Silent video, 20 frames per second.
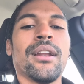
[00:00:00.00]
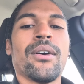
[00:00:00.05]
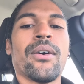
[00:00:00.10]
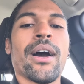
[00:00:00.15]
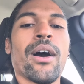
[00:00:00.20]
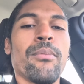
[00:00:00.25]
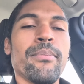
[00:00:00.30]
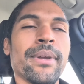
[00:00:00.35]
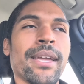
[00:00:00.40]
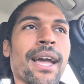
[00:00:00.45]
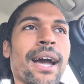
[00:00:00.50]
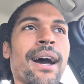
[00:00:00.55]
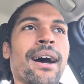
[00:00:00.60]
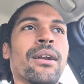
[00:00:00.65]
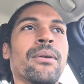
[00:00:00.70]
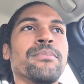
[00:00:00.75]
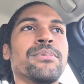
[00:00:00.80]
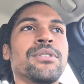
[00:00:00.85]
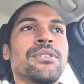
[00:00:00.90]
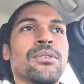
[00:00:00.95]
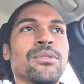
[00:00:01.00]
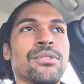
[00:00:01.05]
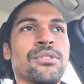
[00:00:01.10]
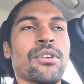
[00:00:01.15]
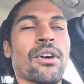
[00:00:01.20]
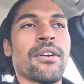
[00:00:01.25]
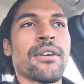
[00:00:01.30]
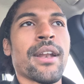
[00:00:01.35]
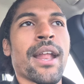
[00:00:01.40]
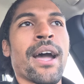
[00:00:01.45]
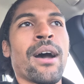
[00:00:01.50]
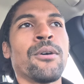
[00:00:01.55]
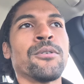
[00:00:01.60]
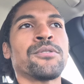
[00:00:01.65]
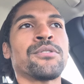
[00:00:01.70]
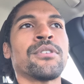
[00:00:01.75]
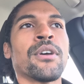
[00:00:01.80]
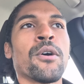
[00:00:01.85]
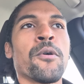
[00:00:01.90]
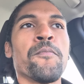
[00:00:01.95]
Help me out. I'm still starting out.
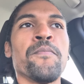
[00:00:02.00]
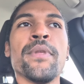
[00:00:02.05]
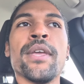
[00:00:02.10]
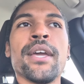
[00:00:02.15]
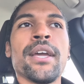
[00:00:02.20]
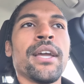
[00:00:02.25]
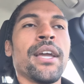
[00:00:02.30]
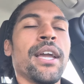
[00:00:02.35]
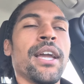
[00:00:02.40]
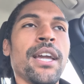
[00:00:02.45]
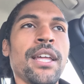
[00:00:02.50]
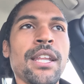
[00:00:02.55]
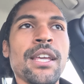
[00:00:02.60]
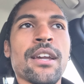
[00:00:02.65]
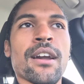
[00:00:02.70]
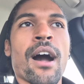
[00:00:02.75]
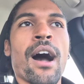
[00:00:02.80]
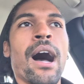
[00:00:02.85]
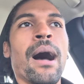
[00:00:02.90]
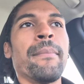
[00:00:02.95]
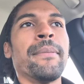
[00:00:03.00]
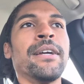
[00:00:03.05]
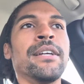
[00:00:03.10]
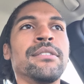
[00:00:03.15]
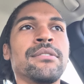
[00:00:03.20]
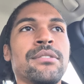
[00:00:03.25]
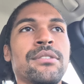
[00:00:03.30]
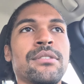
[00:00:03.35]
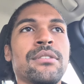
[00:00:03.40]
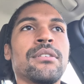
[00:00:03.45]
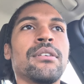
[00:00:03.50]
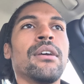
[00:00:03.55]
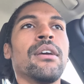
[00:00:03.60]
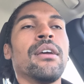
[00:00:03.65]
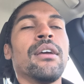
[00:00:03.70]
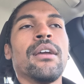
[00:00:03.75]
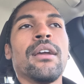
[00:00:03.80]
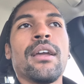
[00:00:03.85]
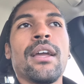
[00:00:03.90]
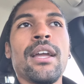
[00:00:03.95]
So any comments,
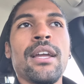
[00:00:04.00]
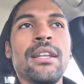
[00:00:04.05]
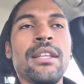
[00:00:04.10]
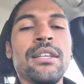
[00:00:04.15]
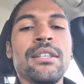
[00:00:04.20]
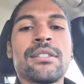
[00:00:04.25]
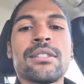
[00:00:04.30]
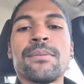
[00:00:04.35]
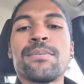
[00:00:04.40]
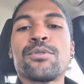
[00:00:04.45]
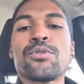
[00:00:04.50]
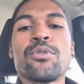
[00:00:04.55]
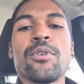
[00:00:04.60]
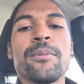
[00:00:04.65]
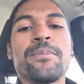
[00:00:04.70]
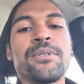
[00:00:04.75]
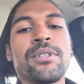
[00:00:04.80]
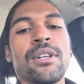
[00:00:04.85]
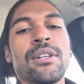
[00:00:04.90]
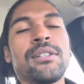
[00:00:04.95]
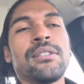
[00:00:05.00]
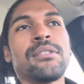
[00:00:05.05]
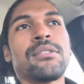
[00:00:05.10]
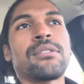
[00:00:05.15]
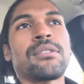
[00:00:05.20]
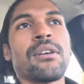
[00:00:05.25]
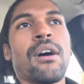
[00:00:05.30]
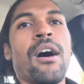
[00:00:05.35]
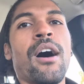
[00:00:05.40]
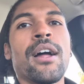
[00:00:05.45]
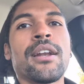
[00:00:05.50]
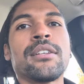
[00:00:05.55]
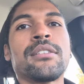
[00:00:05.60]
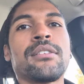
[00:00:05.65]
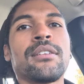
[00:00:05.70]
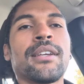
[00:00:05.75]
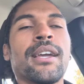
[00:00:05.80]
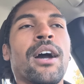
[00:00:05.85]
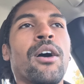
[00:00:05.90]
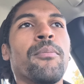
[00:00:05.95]
any subscriptions
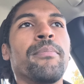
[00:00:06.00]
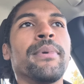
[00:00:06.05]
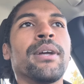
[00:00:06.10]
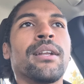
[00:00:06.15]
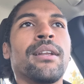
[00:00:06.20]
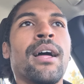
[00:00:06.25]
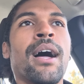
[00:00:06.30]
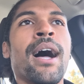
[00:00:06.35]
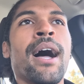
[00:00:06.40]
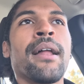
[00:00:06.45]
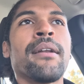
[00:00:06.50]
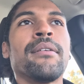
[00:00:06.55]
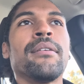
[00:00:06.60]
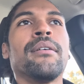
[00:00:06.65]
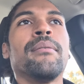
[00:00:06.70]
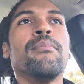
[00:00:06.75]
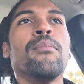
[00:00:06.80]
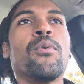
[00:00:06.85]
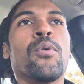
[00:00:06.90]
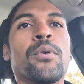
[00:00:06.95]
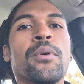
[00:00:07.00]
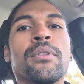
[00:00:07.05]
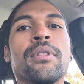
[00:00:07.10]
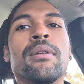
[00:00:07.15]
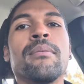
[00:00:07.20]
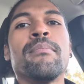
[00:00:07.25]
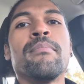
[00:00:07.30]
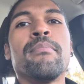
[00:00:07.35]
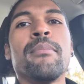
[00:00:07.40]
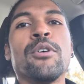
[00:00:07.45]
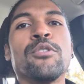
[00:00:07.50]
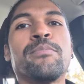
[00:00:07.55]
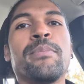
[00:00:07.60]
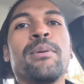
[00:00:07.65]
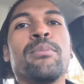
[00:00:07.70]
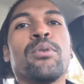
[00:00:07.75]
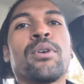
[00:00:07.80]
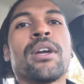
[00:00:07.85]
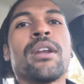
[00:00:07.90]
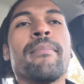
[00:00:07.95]
honestly help me a lot more than most
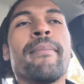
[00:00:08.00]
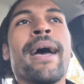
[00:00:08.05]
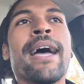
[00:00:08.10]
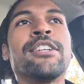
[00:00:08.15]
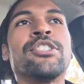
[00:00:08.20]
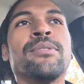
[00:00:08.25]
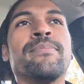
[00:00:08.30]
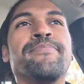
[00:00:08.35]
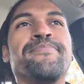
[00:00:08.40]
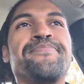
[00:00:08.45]
people can imagine.